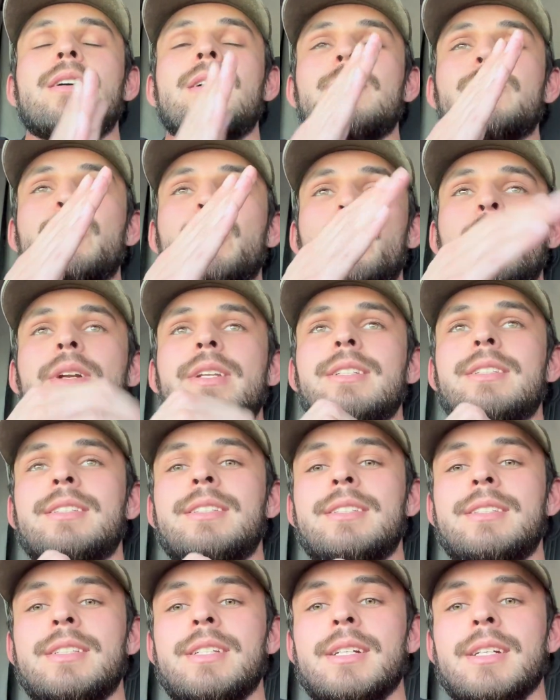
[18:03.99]
I'm
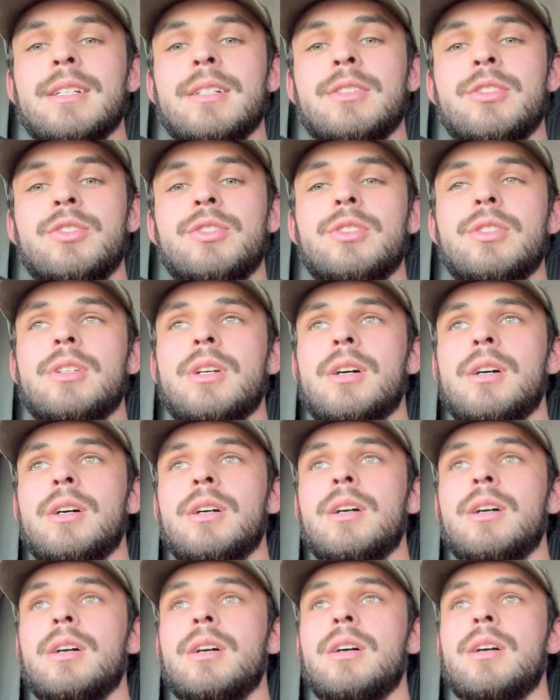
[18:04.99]
26.
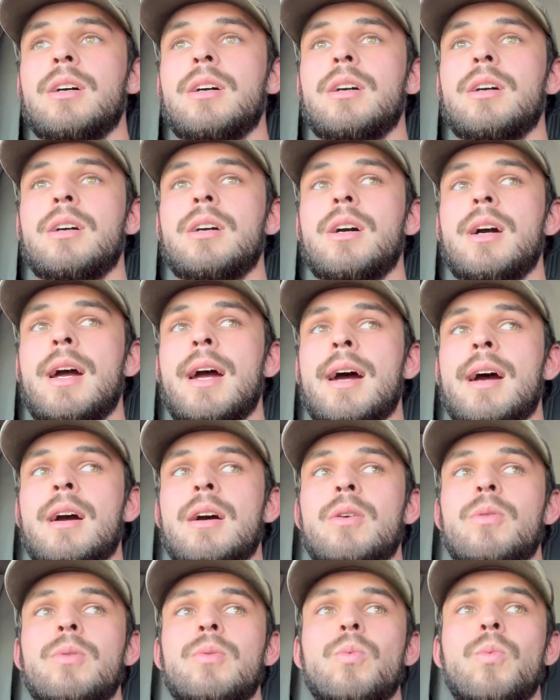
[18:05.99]
How
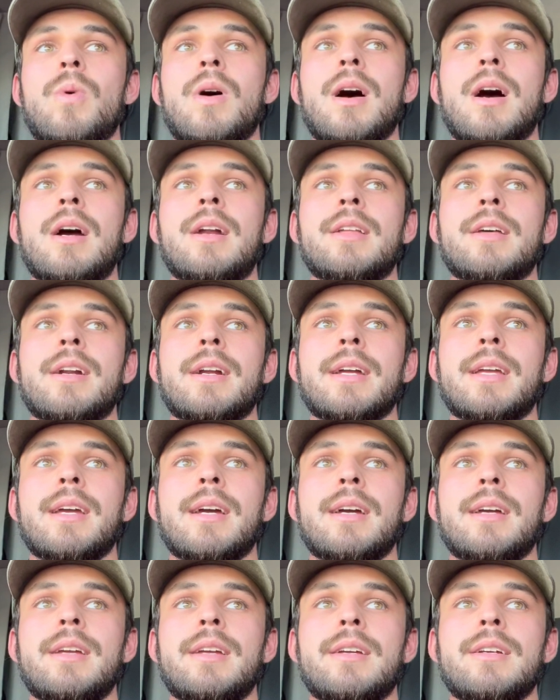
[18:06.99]
and why did I
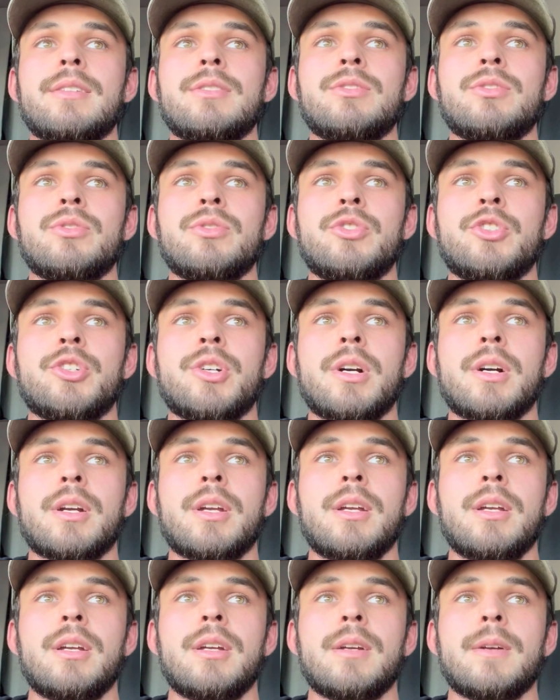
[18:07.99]
get into
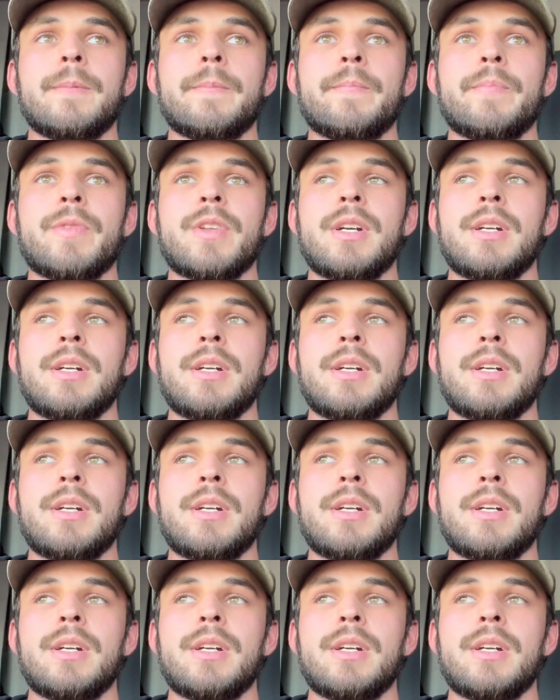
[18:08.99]
trucking,